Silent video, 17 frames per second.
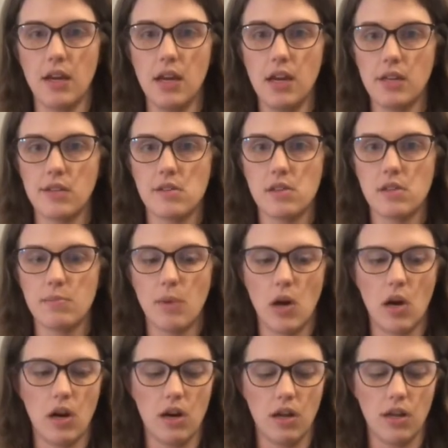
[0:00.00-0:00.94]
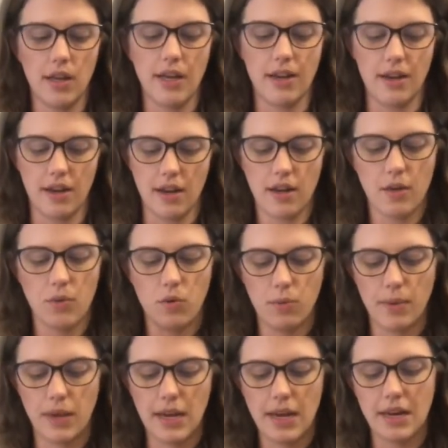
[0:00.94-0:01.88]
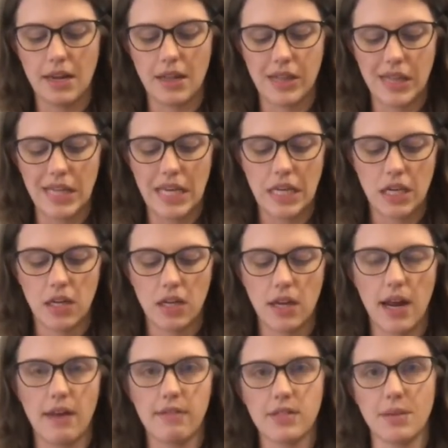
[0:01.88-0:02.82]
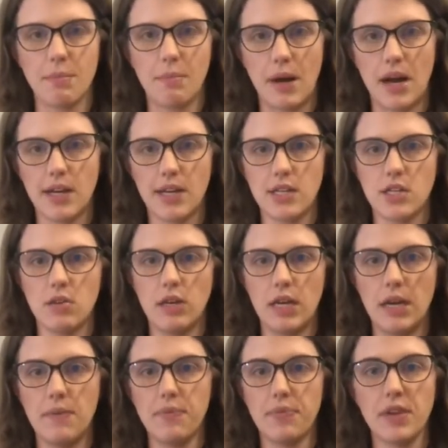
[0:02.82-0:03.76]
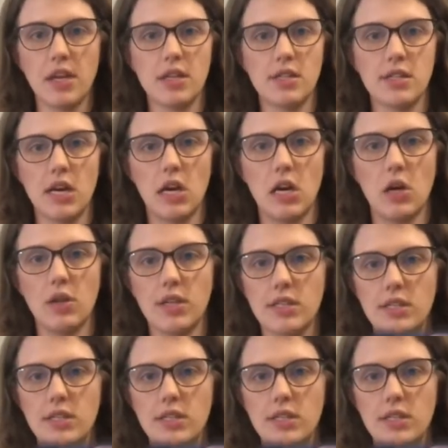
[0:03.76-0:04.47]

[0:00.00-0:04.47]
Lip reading: small and will be kind of thick and have some body to it. So this